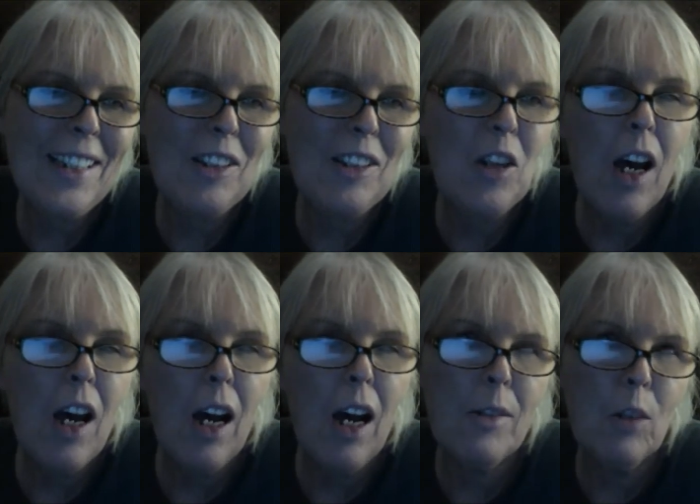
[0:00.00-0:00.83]
says,
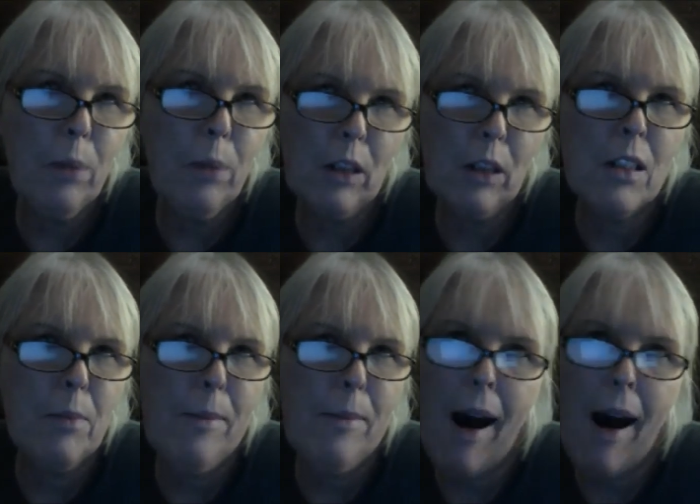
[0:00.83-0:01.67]
I too booked to
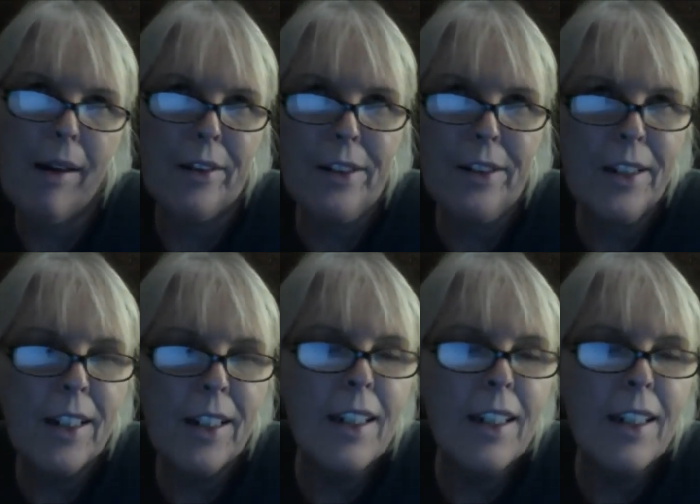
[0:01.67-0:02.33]
be bothered.